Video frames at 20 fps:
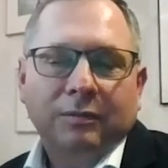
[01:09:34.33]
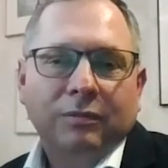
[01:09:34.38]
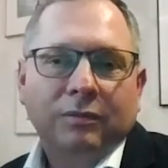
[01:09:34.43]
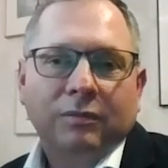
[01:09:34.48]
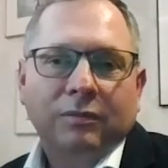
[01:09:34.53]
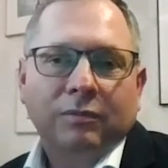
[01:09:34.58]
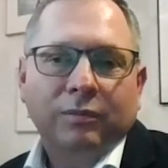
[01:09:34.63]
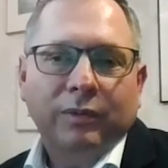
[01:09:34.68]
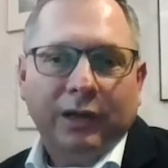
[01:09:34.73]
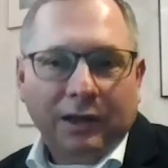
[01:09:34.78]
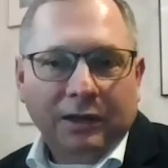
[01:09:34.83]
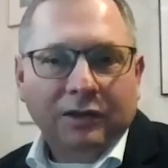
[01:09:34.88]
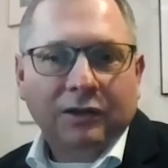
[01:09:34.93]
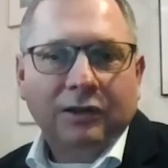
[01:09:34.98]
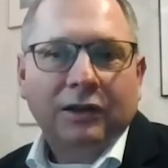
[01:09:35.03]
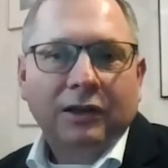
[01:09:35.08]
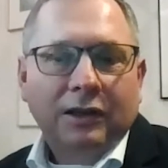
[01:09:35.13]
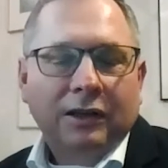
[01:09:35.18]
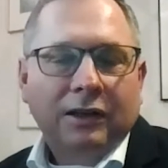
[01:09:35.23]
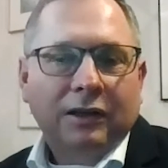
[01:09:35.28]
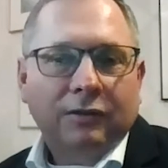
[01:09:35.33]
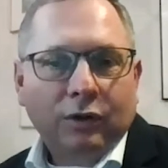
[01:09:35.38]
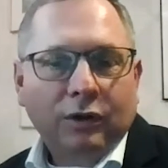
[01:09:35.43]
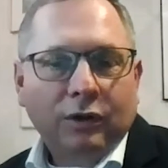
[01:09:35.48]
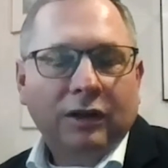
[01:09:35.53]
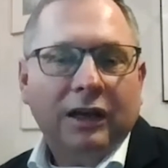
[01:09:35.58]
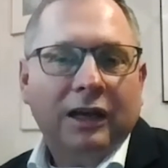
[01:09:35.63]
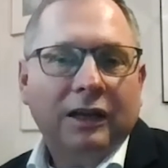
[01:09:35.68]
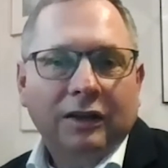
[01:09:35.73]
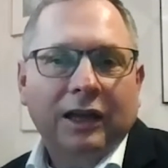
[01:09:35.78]
But
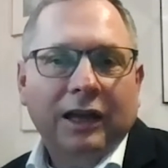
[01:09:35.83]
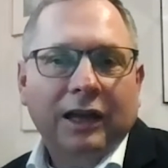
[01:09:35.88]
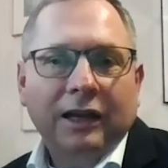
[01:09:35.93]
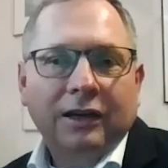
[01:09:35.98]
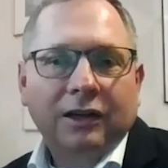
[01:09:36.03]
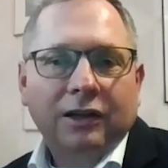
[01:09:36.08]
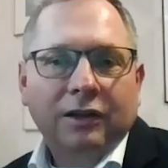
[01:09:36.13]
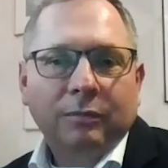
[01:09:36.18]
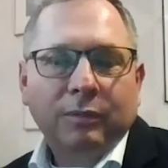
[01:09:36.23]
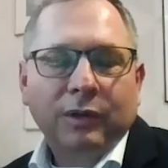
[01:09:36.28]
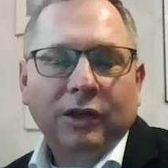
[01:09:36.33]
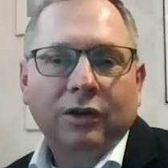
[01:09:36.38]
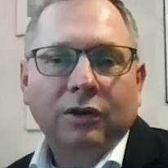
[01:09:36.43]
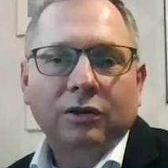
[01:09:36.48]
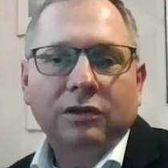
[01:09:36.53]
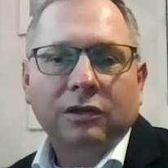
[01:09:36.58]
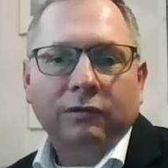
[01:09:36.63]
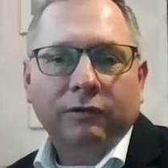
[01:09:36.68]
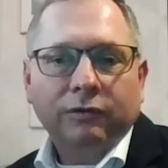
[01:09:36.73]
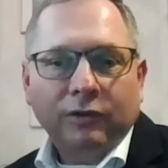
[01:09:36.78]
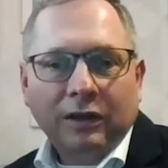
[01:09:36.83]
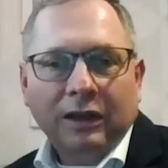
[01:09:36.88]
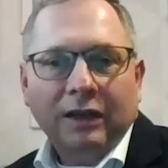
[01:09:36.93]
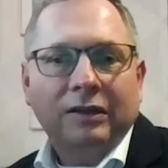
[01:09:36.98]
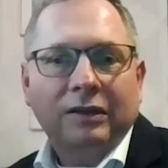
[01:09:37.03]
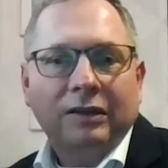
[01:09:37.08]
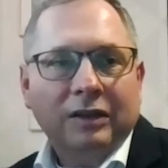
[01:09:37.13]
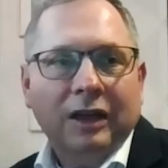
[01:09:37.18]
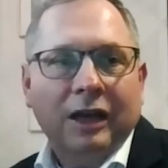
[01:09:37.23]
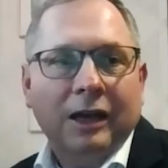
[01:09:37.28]
on that angle, because of
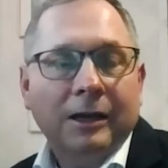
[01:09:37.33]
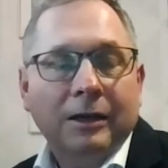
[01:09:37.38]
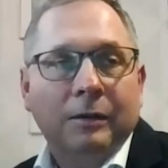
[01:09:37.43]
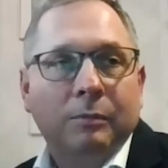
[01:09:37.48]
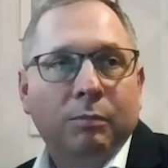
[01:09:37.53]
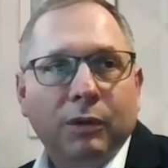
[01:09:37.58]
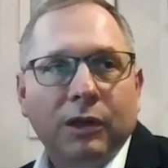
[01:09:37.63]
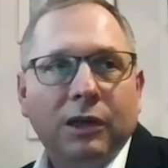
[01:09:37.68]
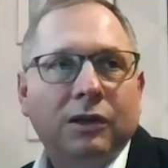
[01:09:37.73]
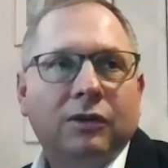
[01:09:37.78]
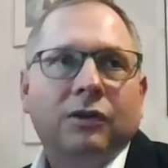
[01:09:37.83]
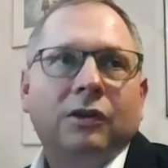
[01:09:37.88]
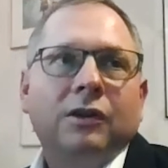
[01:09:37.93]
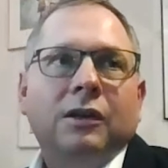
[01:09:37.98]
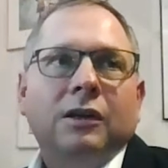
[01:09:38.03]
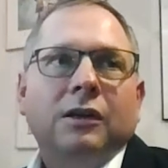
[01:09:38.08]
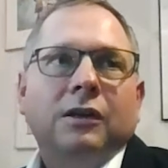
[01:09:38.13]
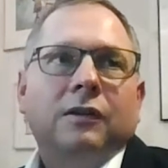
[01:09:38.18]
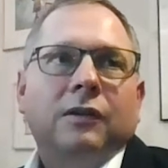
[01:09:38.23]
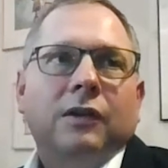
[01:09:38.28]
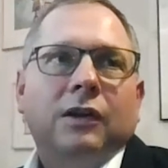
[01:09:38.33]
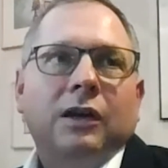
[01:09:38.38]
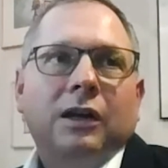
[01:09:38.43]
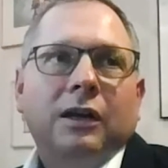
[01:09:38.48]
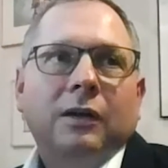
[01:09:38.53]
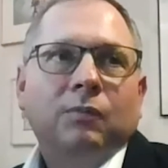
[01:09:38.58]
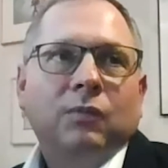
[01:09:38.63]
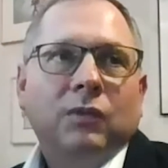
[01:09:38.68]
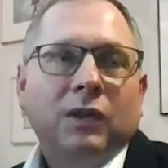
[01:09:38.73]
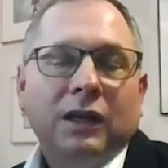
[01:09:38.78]
that tiny bit,
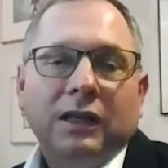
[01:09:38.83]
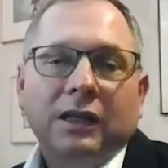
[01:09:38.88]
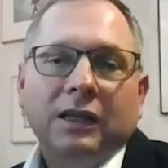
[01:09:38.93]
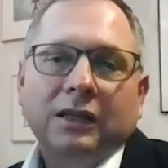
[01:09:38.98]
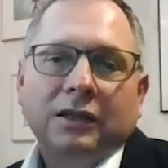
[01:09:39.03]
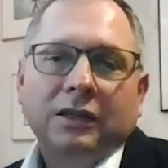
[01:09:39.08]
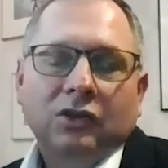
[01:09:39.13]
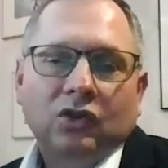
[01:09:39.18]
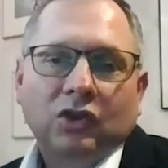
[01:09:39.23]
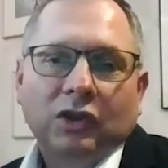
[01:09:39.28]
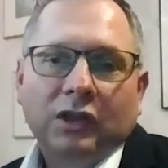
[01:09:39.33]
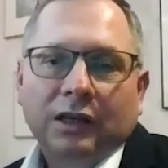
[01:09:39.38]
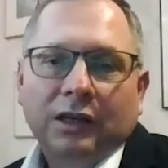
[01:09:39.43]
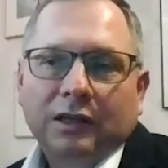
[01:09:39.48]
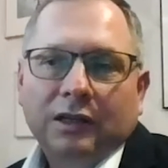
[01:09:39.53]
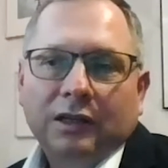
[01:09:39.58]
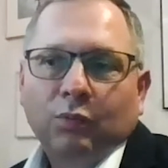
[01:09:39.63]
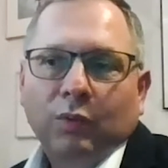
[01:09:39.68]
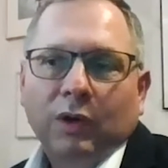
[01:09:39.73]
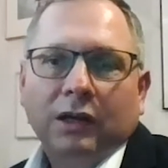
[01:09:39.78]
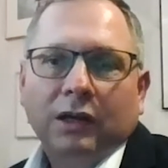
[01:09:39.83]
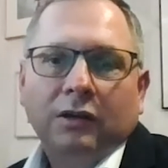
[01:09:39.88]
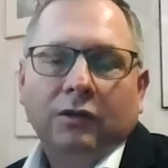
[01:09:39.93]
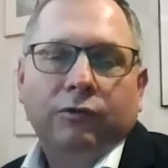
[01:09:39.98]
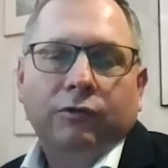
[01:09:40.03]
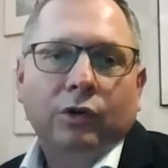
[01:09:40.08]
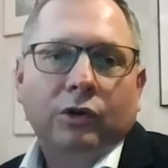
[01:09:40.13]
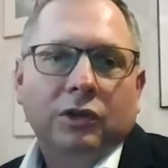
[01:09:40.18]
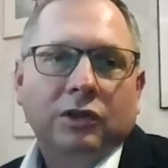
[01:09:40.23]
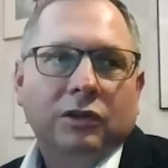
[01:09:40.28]
the ESG aspect
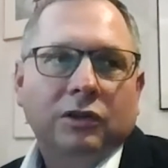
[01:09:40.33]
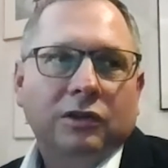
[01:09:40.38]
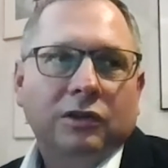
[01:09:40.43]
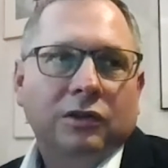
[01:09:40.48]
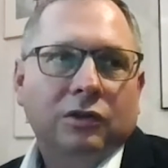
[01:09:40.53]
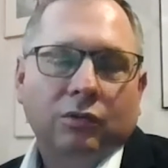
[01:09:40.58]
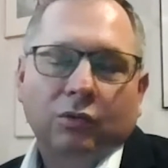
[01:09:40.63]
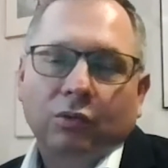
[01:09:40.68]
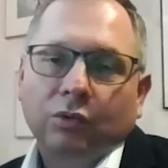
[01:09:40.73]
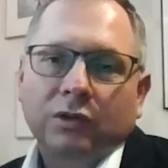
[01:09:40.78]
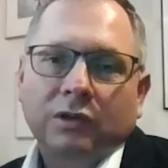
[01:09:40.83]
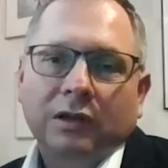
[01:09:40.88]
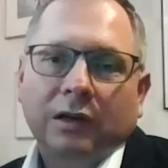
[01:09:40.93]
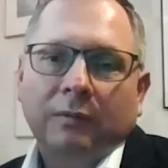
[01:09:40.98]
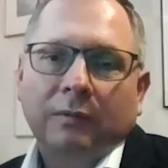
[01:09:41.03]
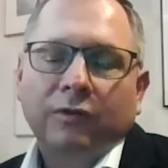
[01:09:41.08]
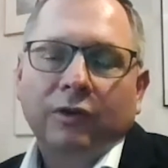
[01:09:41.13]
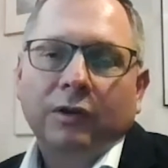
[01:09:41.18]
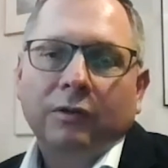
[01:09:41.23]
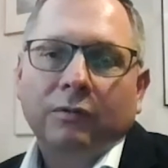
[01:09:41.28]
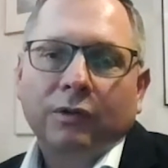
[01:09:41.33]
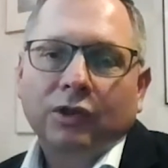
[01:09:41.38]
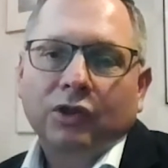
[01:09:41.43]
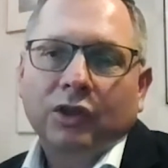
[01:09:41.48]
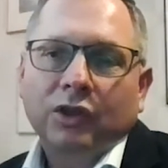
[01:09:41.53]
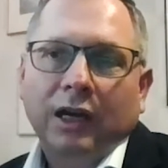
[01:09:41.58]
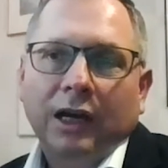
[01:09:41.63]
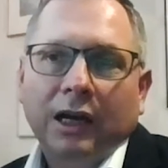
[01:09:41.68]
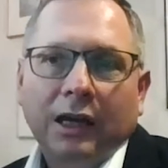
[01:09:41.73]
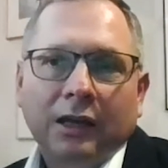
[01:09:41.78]
forced us to do something
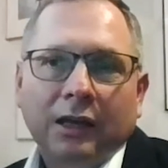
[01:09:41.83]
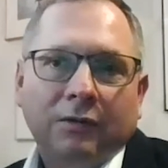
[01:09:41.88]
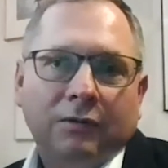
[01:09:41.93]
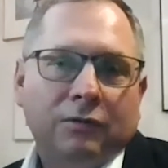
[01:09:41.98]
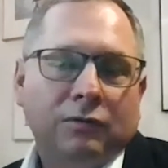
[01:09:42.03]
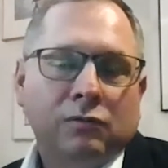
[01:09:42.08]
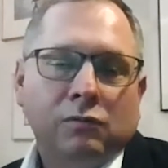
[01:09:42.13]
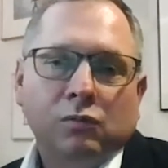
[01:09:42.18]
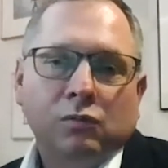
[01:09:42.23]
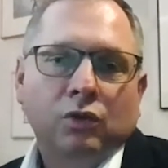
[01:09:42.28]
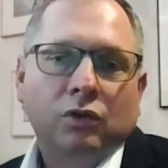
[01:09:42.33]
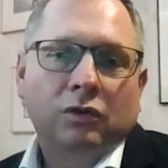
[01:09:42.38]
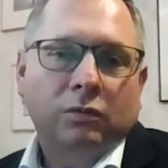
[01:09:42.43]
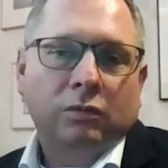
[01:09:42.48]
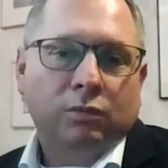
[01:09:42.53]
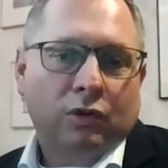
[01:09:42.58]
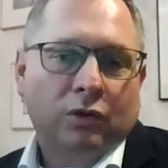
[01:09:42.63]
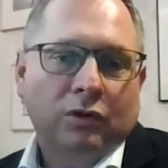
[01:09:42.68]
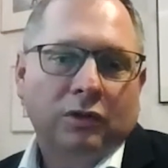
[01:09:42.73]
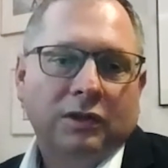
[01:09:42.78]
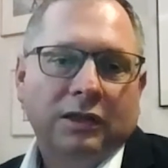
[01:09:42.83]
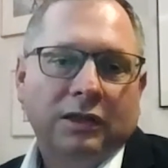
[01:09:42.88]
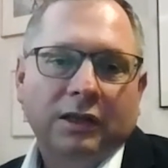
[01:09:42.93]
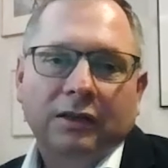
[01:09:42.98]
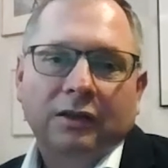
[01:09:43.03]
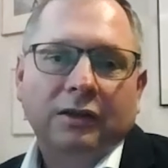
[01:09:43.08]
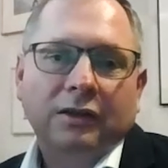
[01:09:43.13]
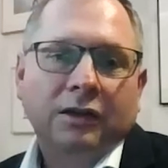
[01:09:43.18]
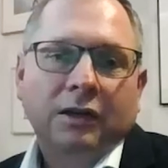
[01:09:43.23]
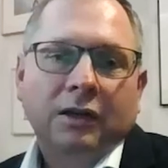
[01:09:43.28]
which I would
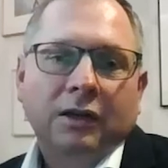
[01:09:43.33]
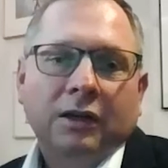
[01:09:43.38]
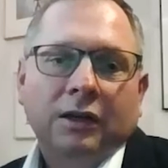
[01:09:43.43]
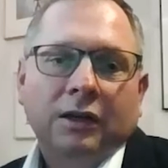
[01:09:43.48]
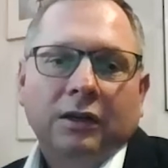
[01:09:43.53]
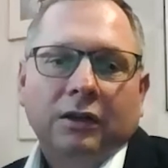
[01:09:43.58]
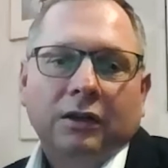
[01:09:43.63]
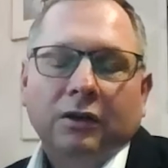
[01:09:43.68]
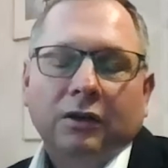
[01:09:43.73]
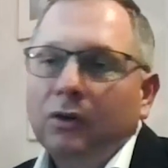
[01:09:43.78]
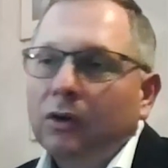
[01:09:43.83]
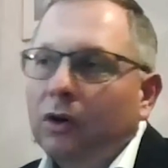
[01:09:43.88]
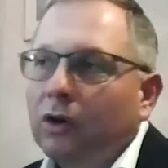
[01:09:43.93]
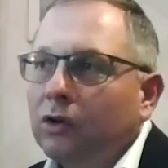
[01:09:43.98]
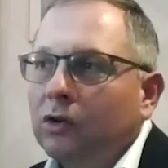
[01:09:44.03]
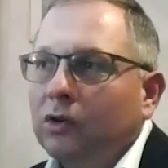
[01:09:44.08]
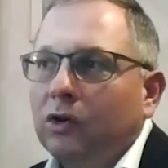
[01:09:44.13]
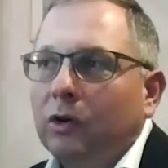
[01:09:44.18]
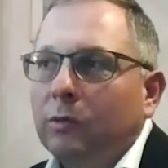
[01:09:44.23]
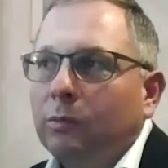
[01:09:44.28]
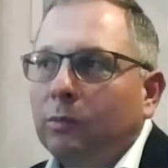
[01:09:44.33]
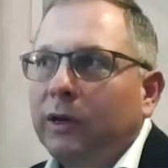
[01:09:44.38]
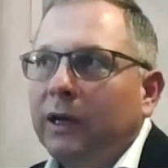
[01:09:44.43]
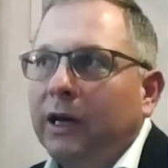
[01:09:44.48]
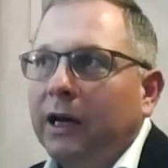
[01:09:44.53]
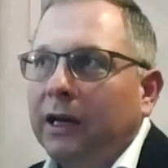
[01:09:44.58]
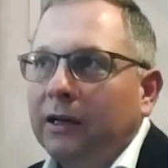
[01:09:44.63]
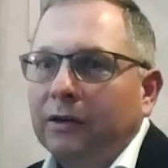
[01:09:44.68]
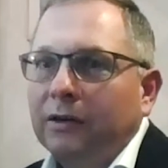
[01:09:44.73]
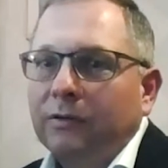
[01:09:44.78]
consider not
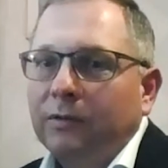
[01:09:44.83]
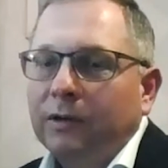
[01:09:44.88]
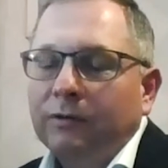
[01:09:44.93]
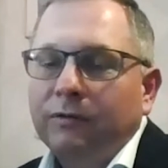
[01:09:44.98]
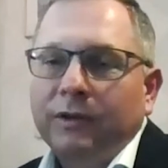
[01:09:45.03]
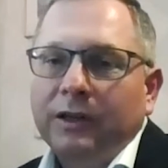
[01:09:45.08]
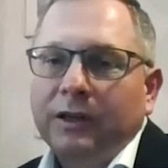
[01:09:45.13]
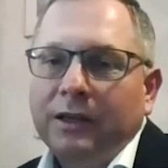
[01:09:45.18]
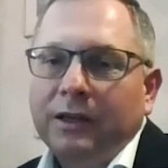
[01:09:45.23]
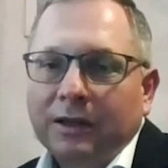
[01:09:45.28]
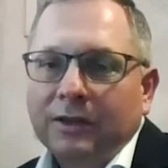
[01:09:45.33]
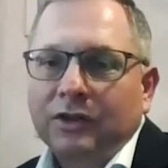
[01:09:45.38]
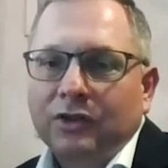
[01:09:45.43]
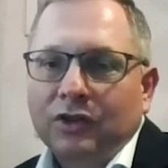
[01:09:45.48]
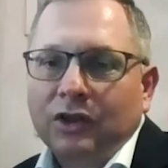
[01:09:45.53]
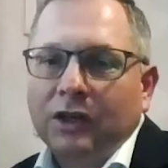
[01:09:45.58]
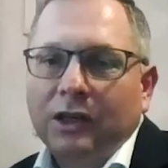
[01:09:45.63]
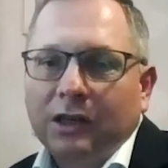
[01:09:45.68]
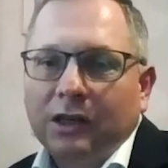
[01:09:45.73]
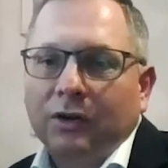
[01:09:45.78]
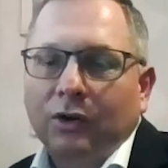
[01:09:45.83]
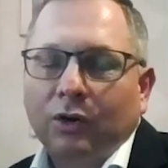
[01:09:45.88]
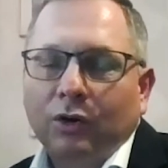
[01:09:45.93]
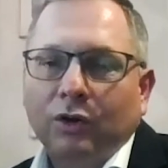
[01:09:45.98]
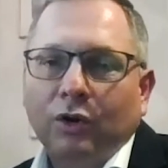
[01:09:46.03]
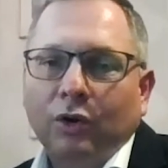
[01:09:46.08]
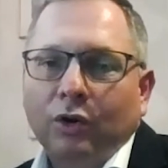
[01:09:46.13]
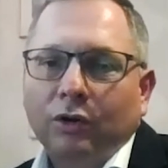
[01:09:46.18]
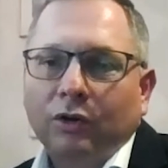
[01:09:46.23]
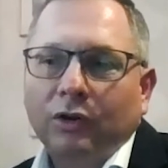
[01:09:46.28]
compliant with ESG,
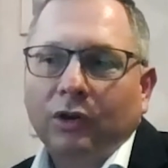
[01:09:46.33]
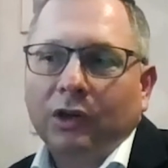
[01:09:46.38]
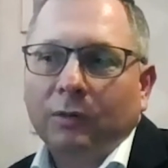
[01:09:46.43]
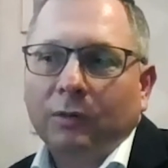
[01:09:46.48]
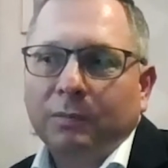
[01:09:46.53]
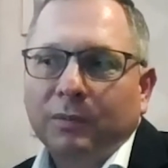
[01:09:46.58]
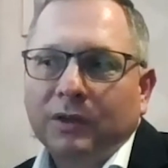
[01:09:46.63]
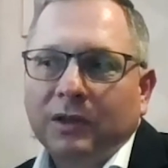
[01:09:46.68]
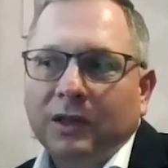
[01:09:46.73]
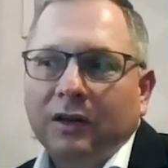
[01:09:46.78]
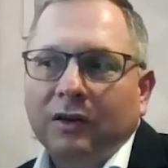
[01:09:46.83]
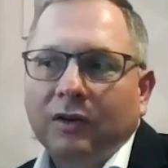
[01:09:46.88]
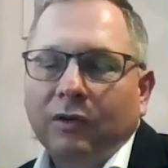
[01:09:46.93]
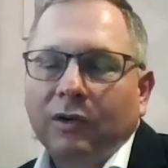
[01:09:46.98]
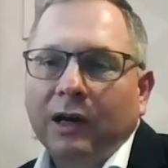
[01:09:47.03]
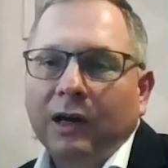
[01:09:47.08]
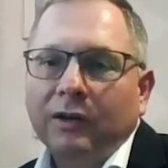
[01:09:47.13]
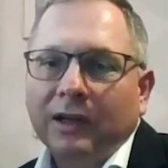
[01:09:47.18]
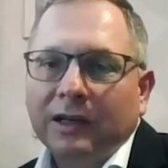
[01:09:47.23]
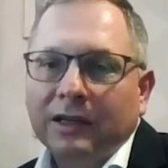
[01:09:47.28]
or the opposite around.